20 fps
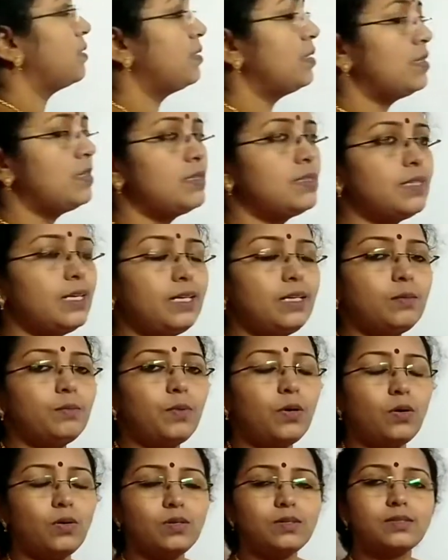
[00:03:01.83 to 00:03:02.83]
that is
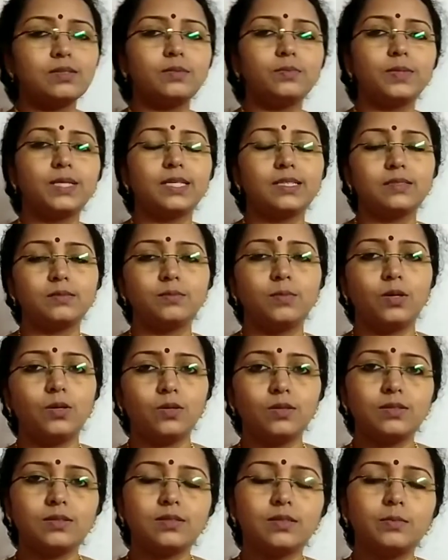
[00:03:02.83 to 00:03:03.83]
anabolism,
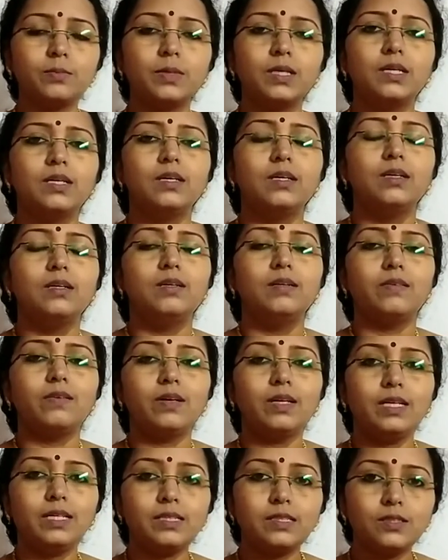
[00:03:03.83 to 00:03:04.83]
catabolism,
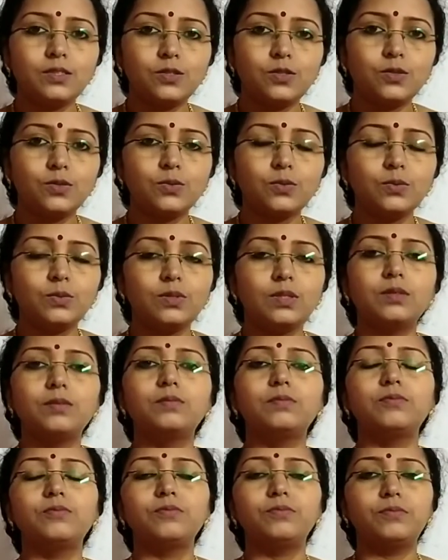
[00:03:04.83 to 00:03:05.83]
related to
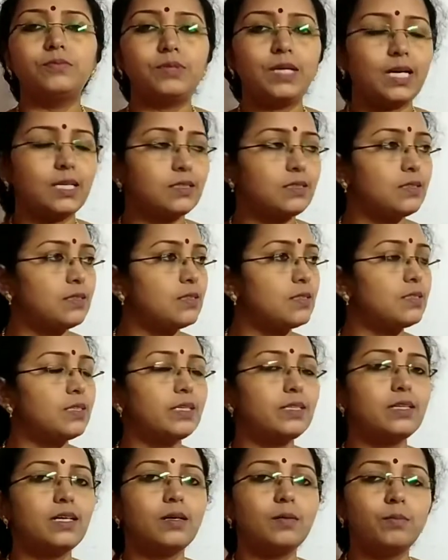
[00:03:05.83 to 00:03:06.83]
the factors
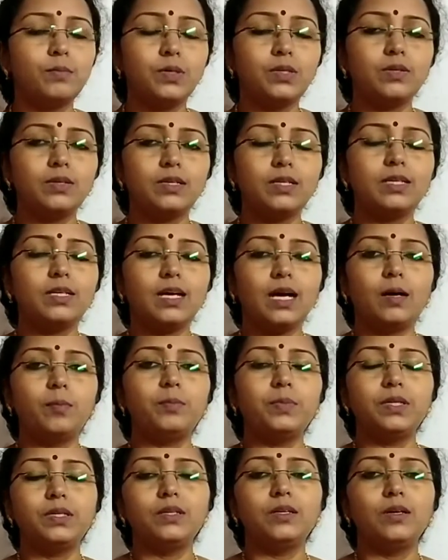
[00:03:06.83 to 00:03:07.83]
that are building
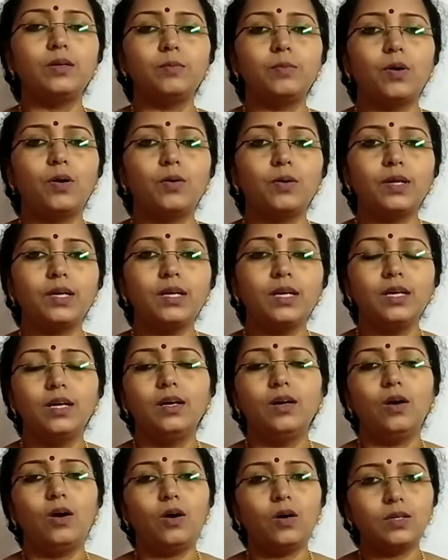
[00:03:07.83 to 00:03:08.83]
up in your body
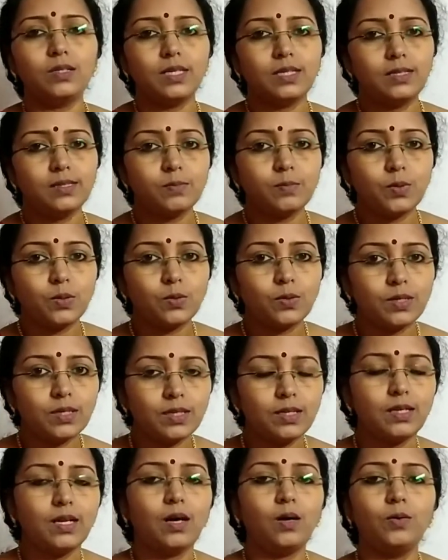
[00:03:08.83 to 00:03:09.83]
or that is
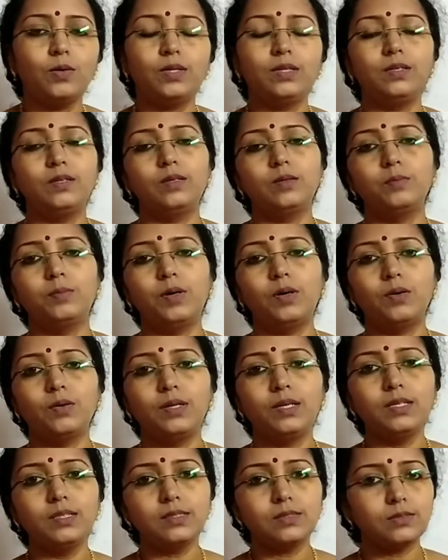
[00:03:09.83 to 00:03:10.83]
broken down in your
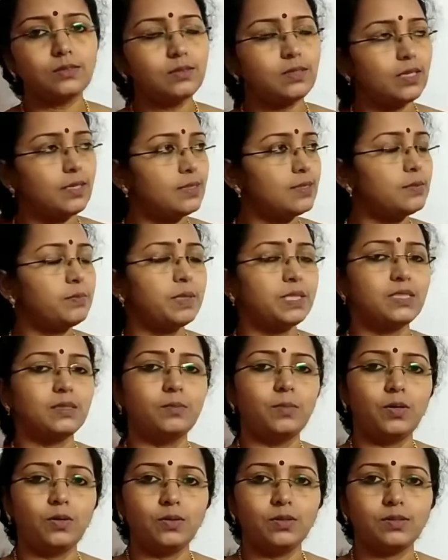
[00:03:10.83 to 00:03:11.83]
body. So that is
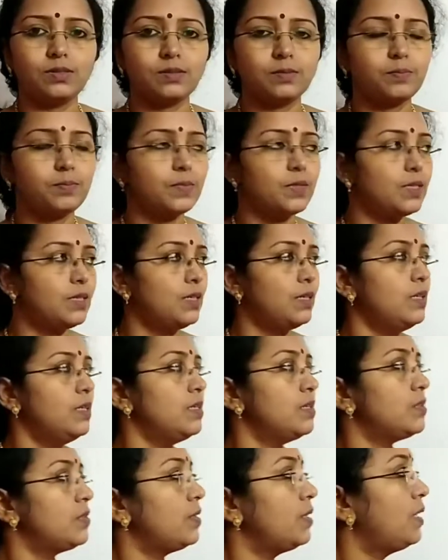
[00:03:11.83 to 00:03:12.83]
metabolism.
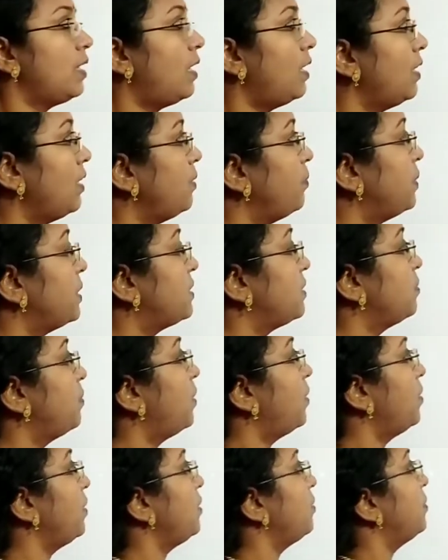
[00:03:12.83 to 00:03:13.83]
So regarding metabolic